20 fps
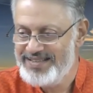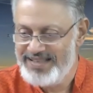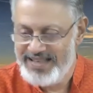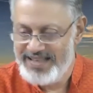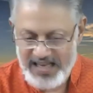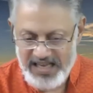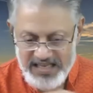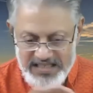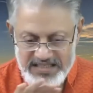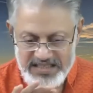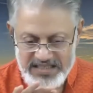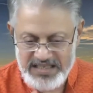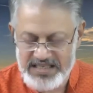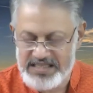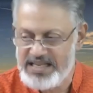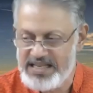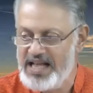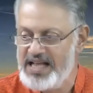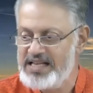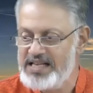They
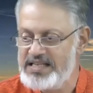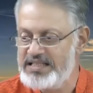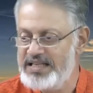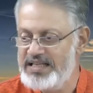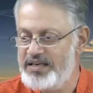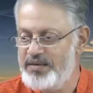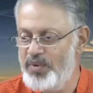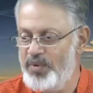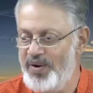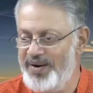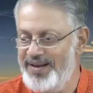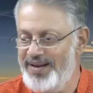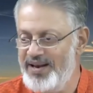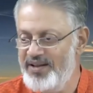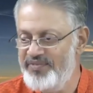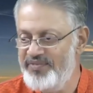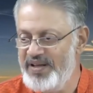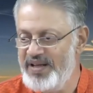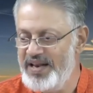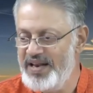exist as that
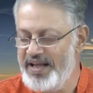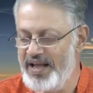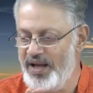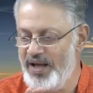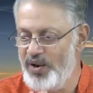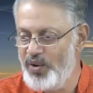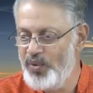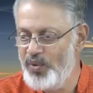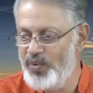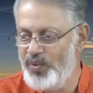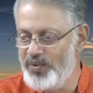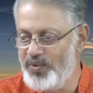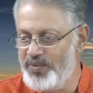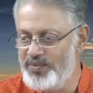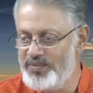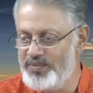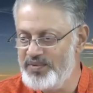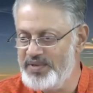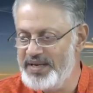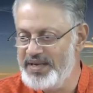bodily feeling alone.
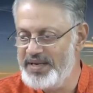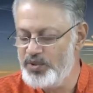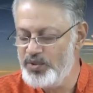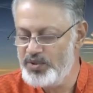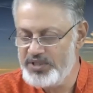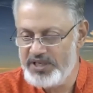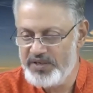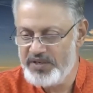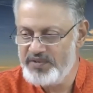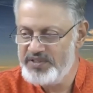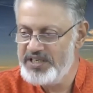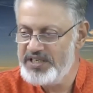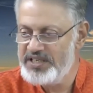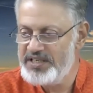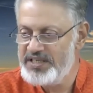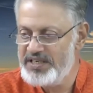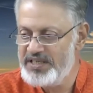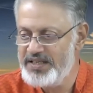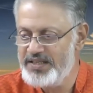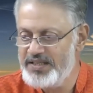They don't have
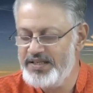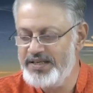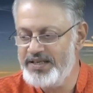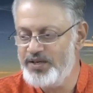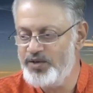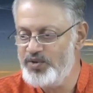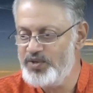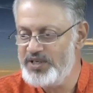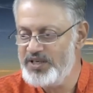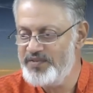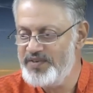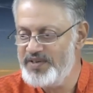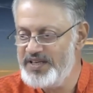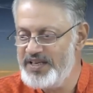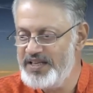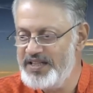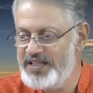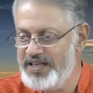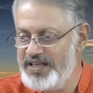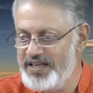gender. They don't have
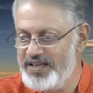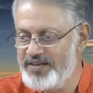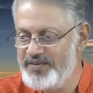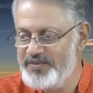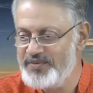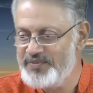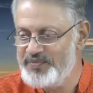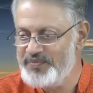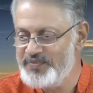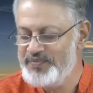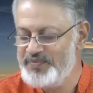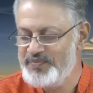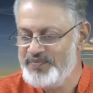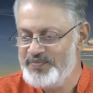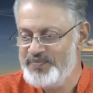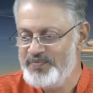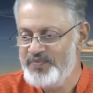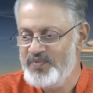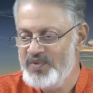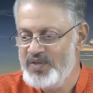anything.
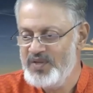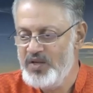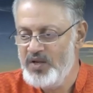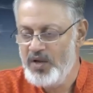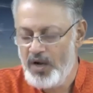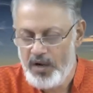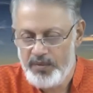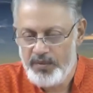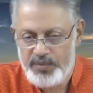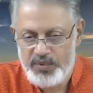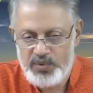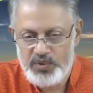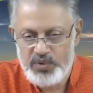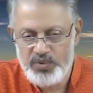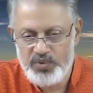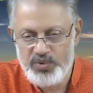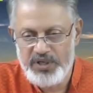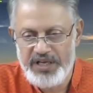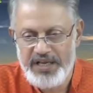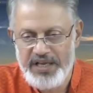Up
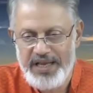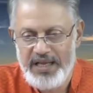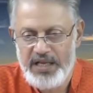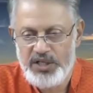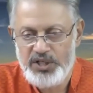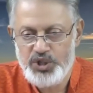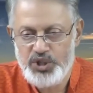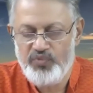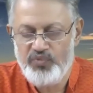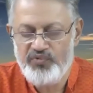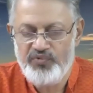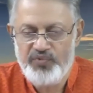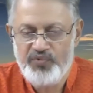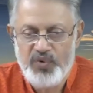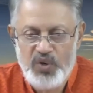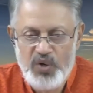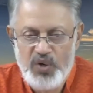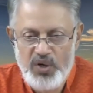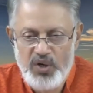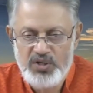to the age
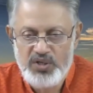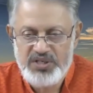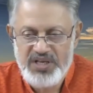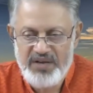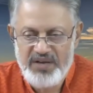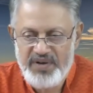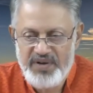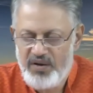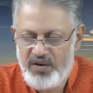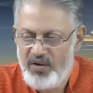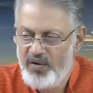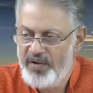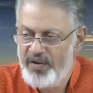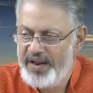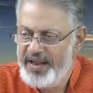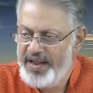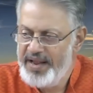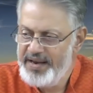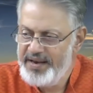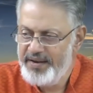of 7
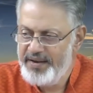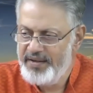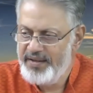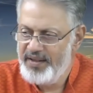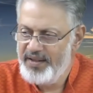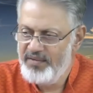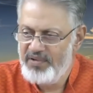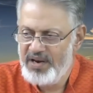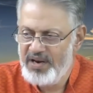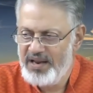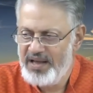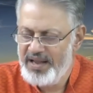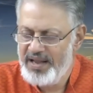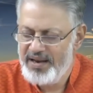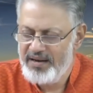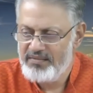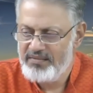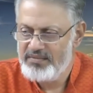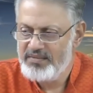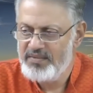or 8, even
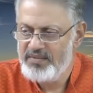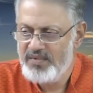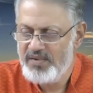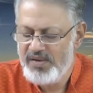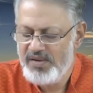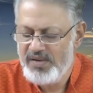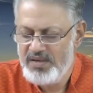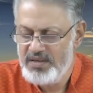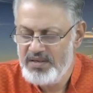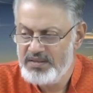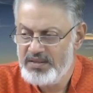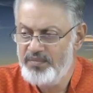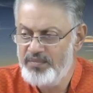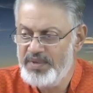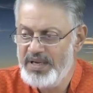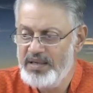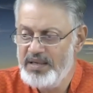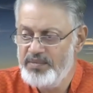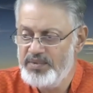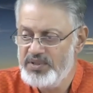9,
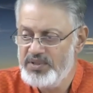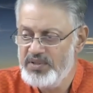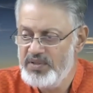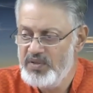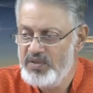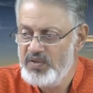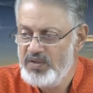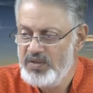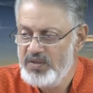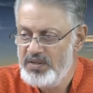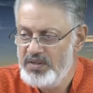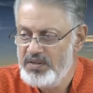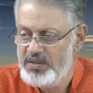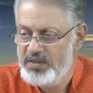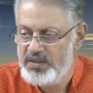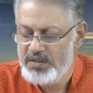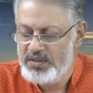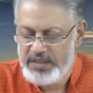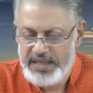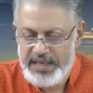sometimes,
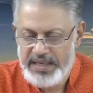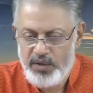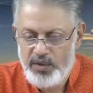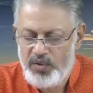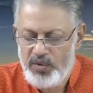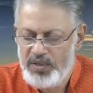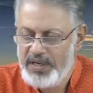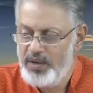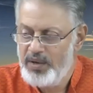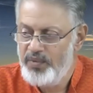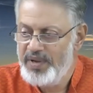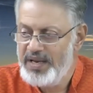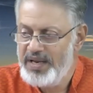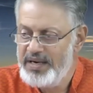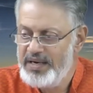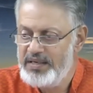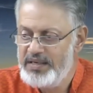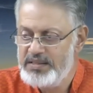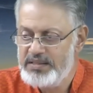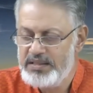they don't have
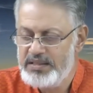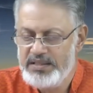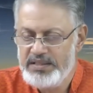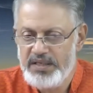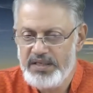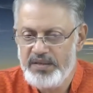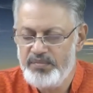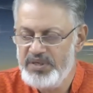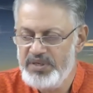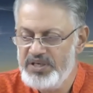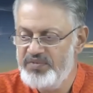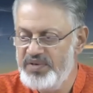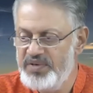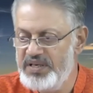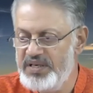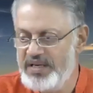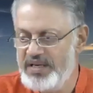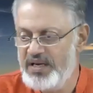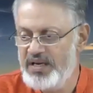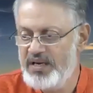any distinction
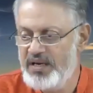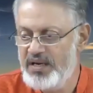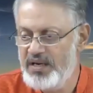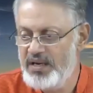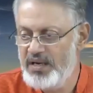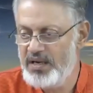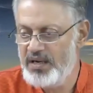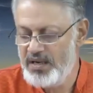between a